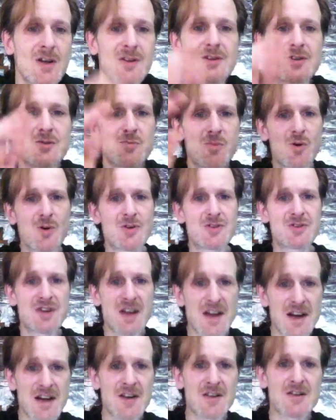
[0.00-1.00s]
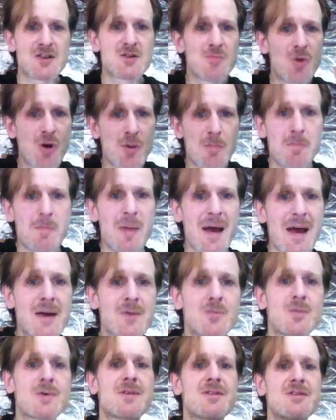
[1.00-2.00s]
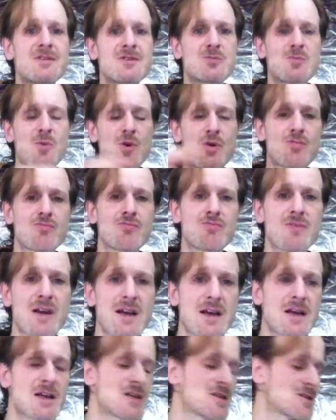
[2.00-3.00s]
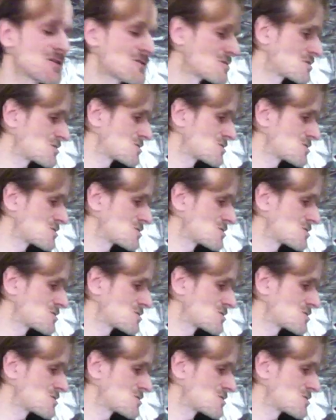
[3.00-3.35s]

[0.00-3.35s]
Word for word: There's more data, there's more bandwidth, there's more range.